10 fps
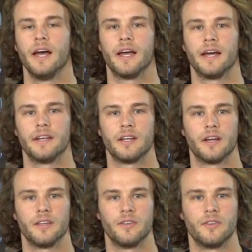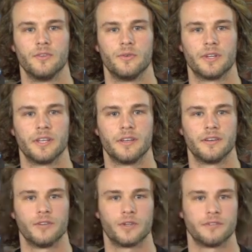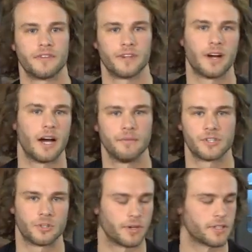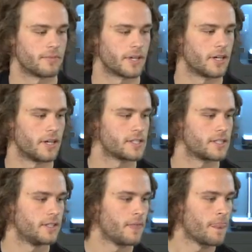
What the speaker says: and you can figure out how much your parts might cost.